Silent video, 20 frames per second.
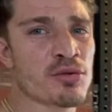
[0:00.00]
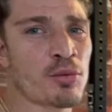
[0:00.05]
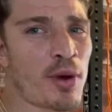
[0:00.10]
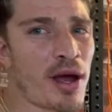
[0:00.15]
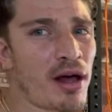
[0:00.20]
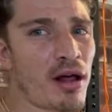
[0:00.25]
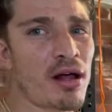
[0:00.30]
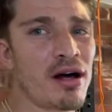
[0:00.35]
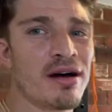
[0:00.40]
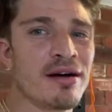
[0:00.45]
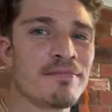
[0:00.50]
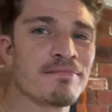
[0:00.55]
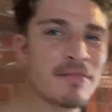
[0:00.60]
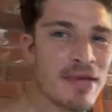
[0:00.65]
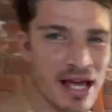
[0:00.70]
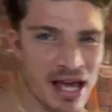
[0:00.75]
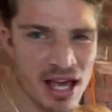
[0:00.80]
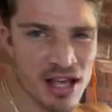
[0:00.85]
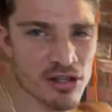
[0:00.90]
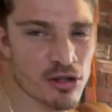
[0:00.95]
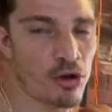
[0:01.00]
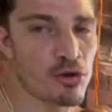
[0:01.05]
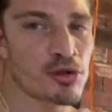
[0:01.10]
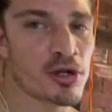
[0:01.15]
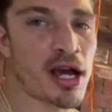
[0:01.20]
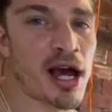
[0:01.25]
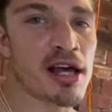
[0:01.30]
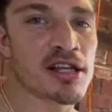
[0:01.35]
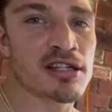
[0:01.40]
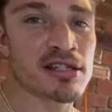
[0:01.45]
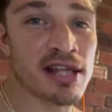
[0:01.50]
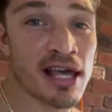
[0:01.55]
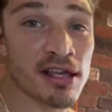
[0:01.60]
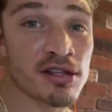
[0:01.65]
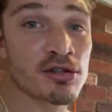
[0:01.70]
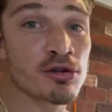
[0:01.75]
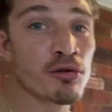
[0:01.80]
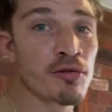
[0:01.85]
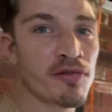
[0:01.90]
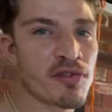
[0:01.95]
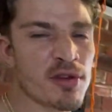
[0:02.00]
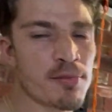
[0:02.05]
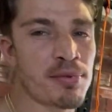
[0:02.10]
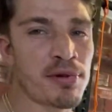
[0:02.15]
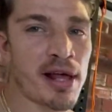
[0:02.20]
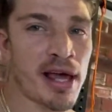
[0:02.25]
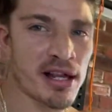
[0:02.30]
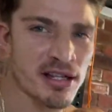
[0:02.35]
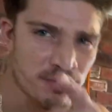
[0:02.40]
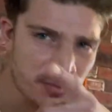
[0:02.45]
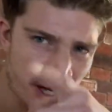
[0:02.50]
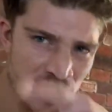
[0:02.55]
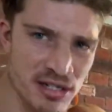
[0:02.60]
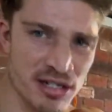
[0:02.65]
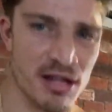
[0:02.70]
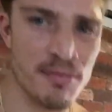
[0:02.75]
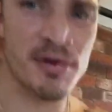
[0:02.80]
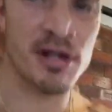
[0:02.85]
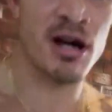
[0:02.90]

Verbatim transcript: well. Told you guys, stay tuned for the planche. Planche are gonna be